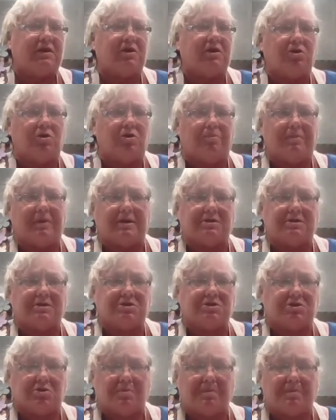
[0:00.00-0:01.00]
say you don't
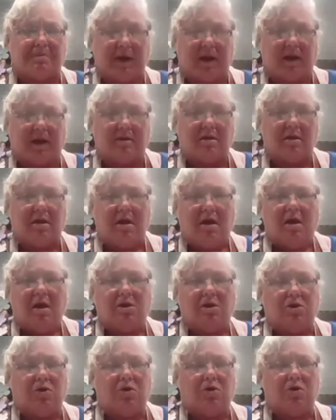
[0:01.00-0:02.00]
have a rack that'll
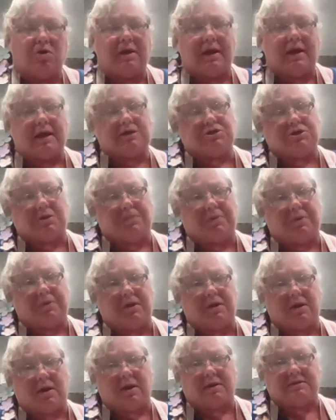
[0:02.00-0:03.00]
fit in your big soup
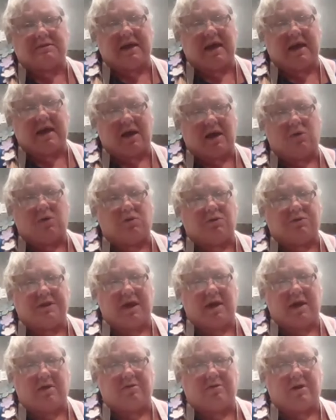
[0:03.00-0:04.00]
pan, you
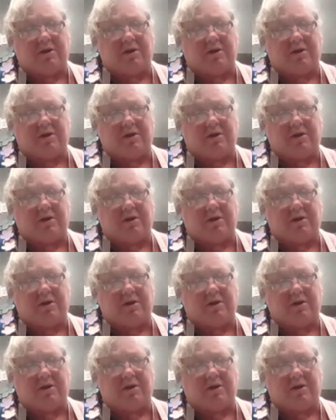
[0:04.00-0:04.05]
can